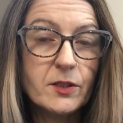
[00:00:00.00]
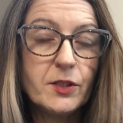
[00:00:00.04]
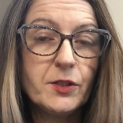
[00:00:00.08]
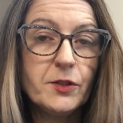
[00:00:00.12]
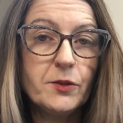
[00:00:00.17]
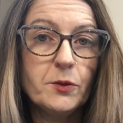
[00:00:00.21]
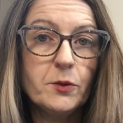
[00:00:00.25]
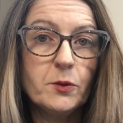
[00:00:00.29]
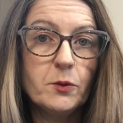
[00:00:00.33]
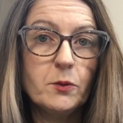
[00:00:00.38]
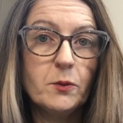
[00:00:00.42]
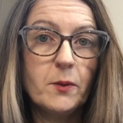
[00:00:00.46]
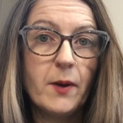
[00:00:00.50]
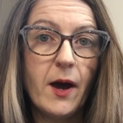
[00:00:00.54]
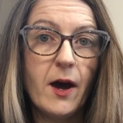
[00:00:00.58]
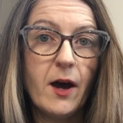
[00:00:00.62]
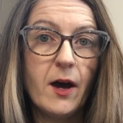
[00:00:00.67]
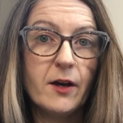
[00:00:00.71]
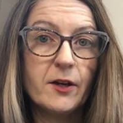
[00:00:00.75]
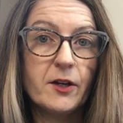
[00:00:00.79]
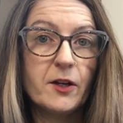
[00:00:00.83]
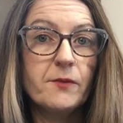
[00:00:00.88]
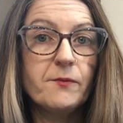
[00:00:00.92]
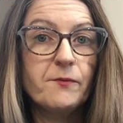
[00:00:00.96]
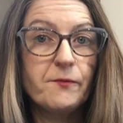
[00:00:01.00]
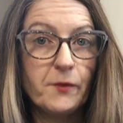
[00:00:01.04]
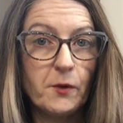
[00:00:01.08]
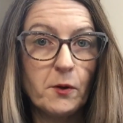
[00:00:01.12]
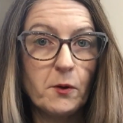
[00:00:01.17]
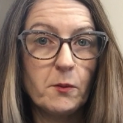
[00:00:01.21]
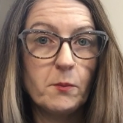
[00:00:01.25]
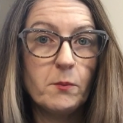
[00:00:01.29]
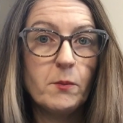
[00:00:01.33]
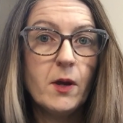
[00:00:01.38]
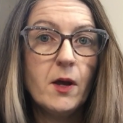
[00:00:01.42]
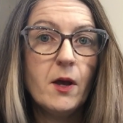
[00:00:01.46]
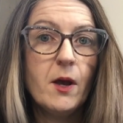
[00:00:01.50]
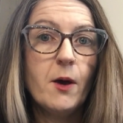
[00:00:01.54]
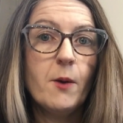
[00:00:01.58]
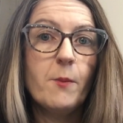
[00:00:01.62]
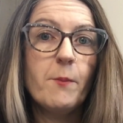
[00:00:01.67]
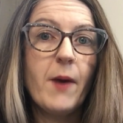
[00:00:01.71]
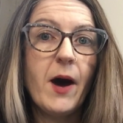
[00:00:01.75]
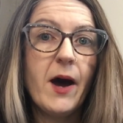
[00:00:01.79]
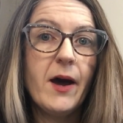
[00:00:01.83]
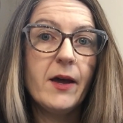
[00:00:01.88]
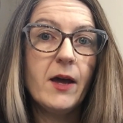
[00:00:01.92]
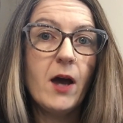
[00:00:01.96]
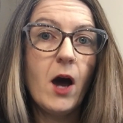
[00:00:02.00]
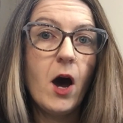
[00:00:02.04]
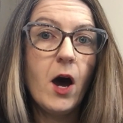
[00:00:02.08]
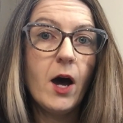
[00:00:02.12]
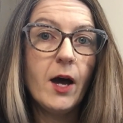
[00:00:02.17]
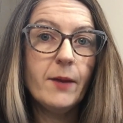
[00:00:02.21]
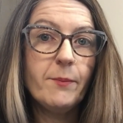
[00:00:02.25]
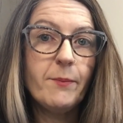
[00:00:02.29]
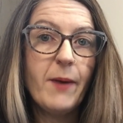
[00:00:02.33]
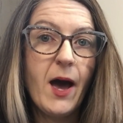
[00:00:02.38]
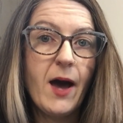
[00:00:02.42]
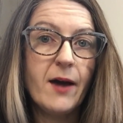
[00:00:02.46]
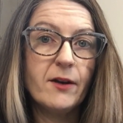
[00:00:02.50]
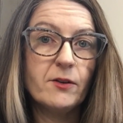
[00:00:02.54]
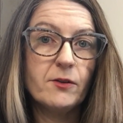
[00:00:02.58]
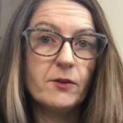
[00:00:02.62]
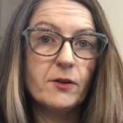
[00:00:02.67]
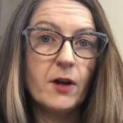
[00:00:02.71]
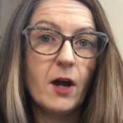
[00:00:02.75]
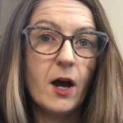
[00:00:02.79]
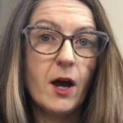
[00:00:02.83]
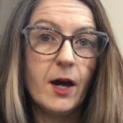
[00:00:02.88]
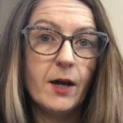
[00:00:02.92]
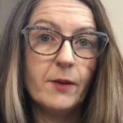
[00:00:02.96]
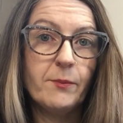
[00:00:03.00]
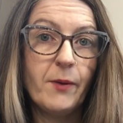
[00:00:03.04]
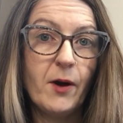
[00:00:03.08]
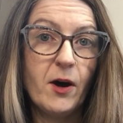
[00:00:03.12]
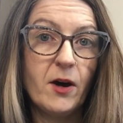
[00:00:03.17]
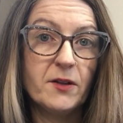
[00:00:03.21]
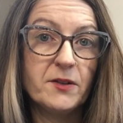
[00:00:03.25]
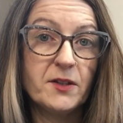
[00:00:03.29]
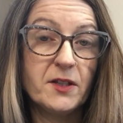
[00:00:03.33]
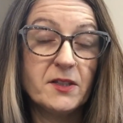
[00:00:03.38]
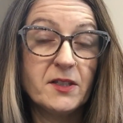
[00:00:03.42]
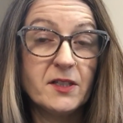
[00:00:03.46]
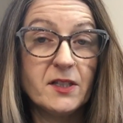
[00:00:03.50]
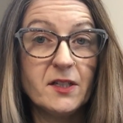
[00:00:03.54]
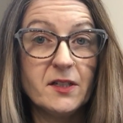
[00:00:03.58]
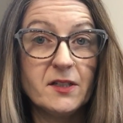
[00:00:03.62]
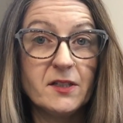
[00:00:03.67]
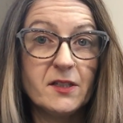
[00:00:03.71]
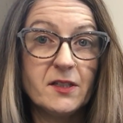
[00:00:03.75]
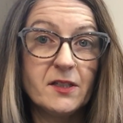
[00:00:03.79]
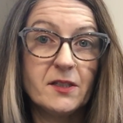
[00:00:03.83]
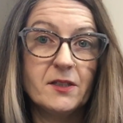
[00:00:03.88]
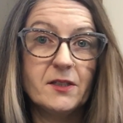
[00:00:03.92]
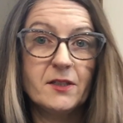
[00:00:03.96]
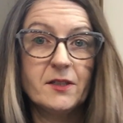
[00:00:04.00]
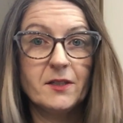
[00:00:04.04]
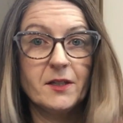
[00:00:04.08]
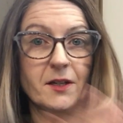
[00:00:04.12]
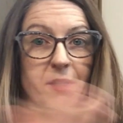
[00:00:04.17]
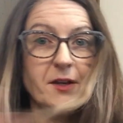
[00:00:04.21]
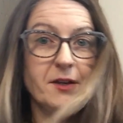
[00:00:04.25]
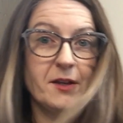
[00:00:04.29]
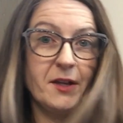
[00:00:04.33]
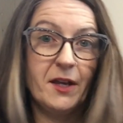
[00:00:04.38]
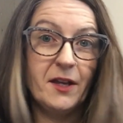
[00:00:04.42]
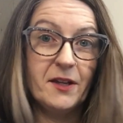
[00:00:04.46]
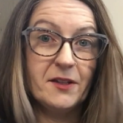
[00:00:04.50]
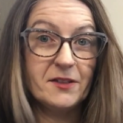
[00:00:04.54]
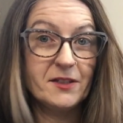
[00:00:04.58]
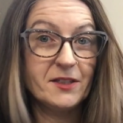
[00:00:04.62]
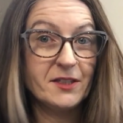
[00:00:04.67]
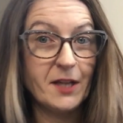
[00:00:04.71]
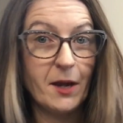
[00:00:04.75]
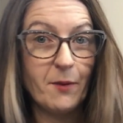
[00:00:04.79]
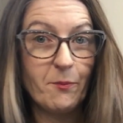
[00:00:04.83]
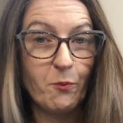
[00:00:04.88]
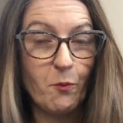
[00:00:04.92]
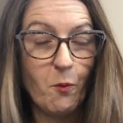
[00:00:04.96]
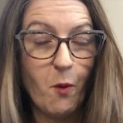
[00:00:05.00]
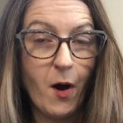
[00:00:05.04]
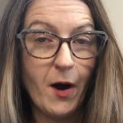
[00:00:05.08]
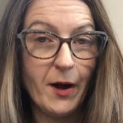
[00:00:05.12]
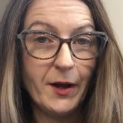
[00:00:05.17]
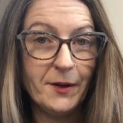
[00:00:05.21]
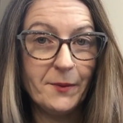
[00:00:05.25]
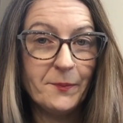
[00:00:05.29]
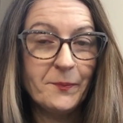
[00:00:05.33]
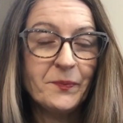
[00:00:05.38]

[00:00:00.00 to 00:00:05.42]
to confirm my eye pattern hypothesis in step 1.